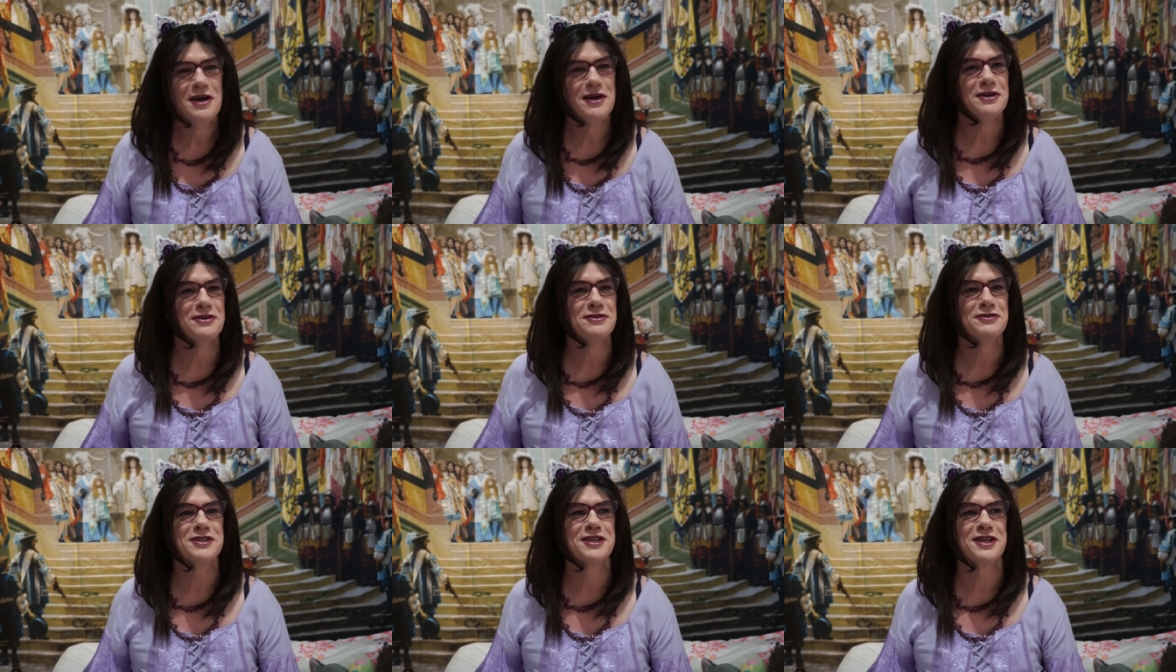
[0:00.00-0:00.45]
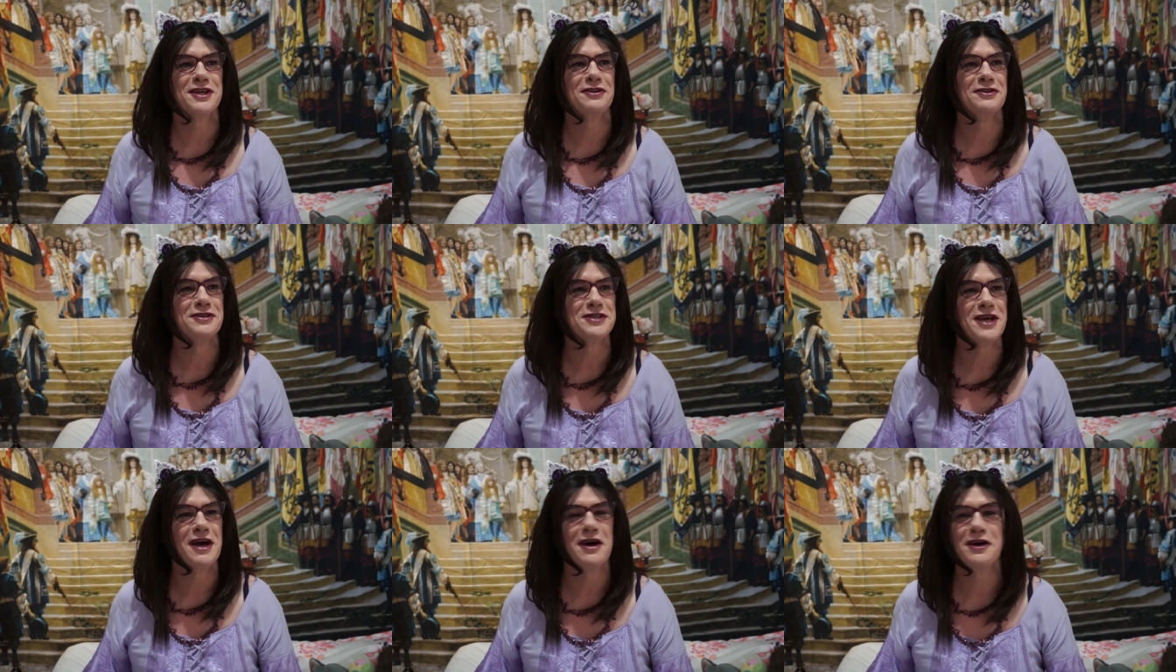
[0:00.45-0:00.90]
whose
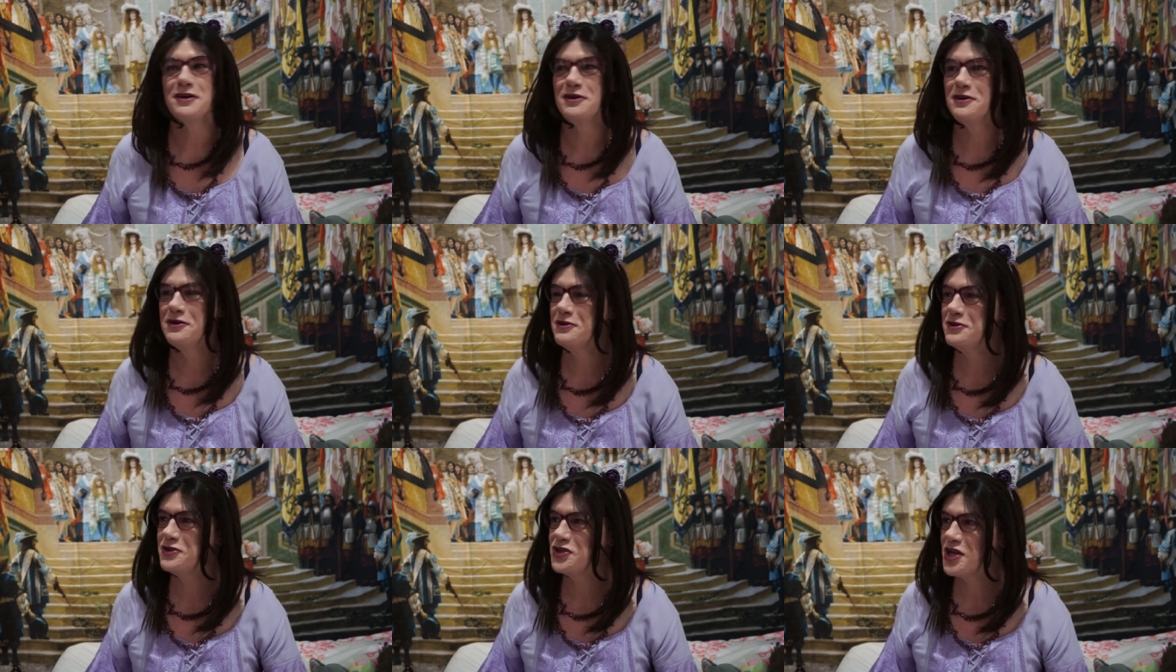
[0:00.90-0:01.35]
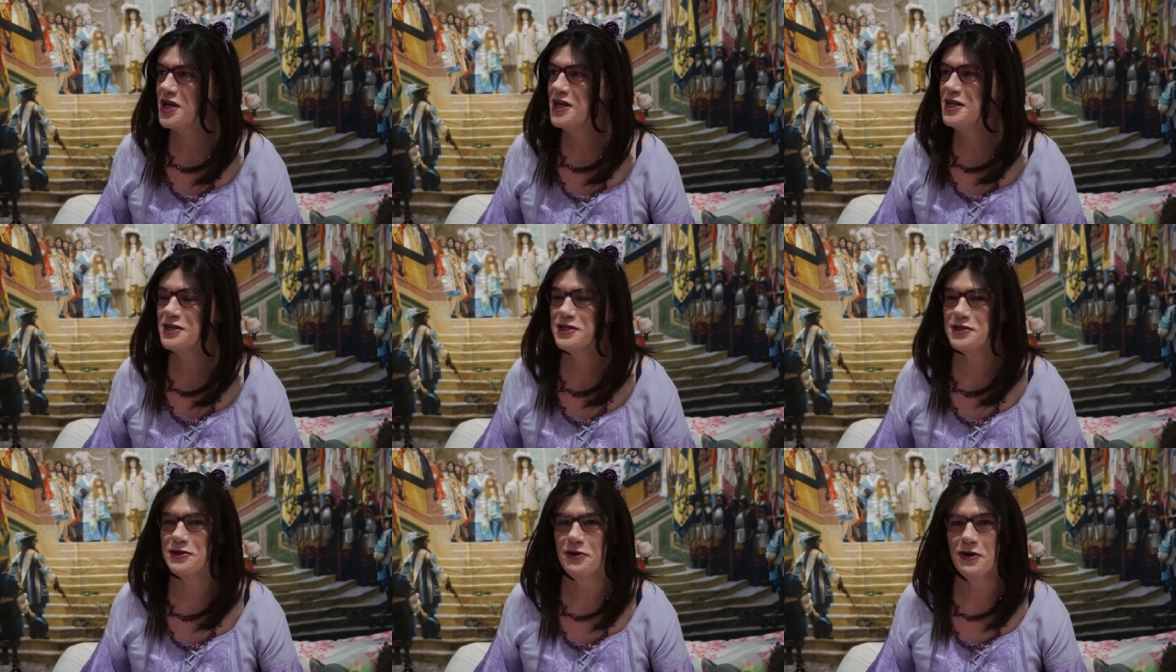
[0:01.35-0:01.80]
skills are, you know,
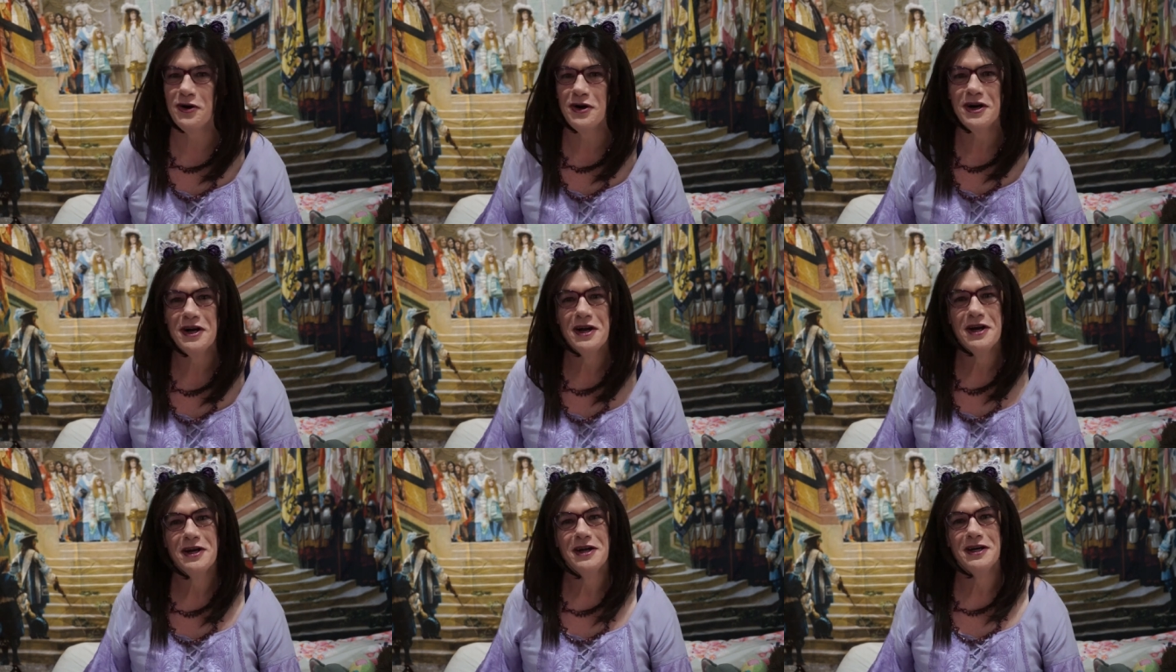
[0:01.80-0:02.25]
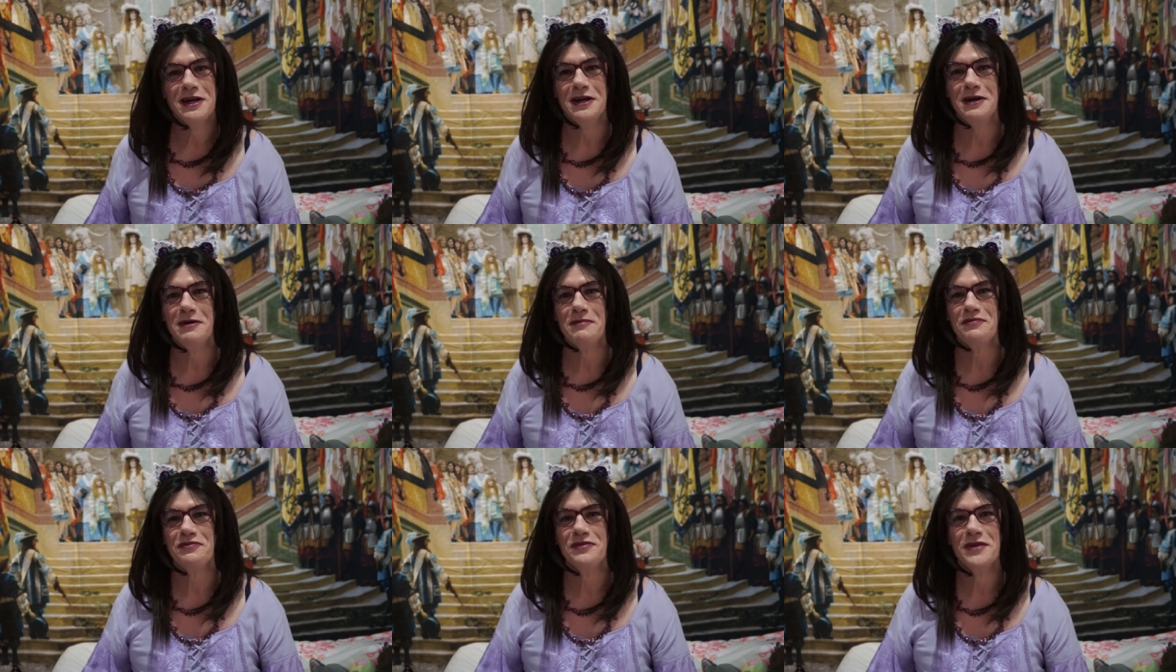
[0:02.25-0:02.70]
chainsaw,
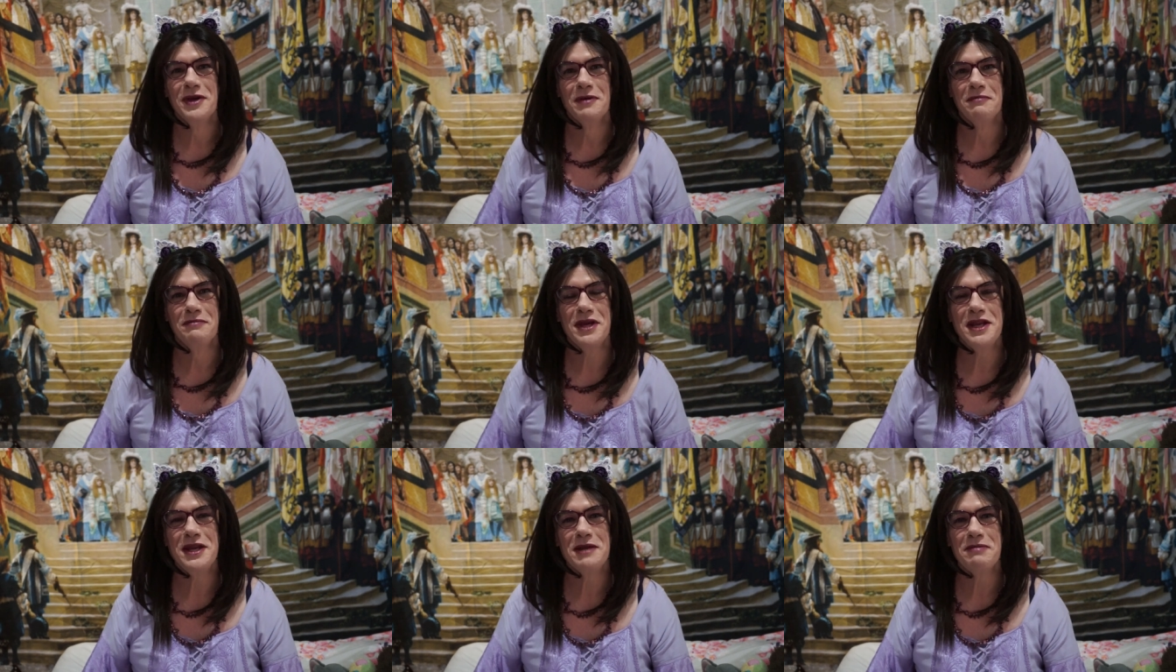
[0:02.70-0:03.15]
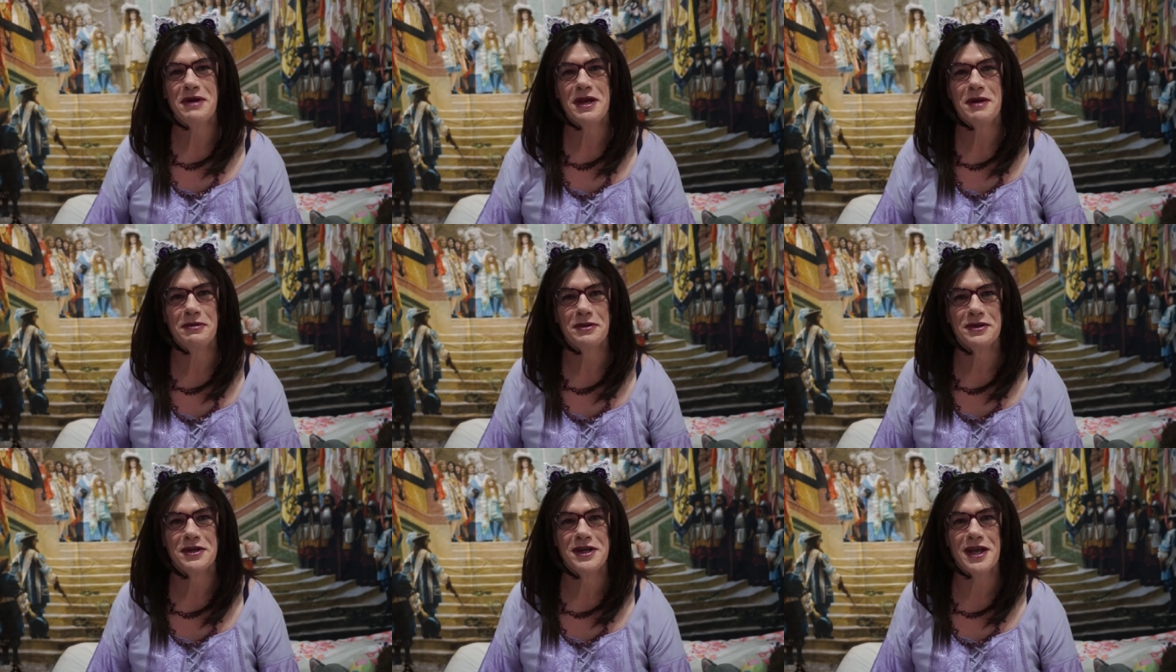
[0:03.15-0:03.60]
um, beating
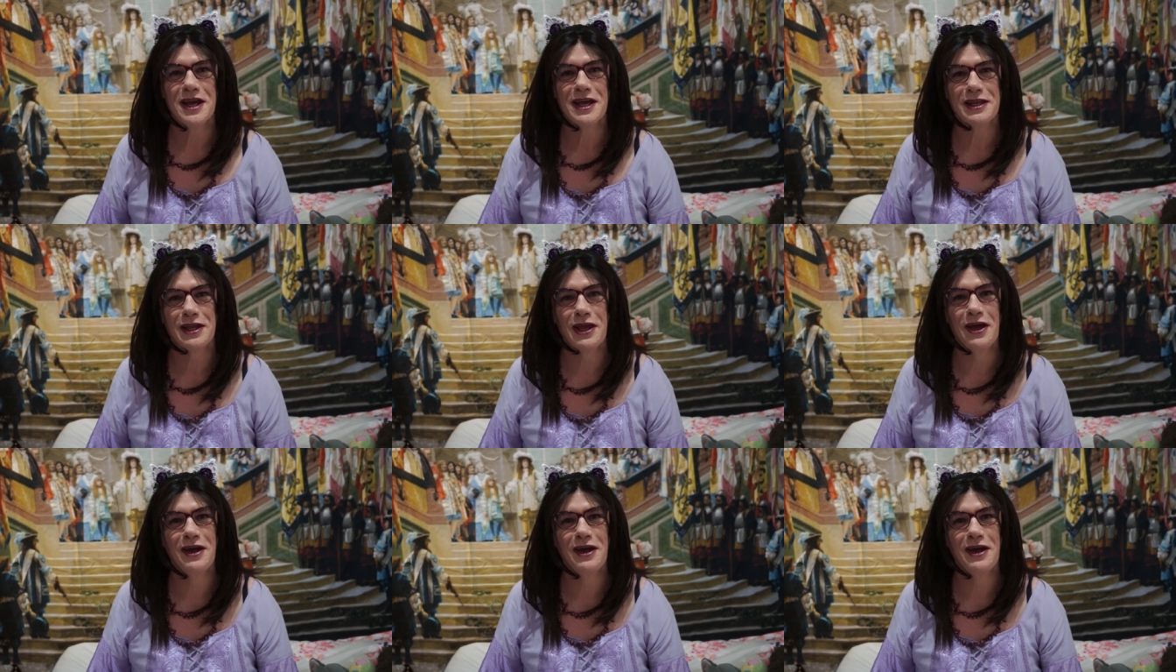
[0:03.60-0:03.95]
people to death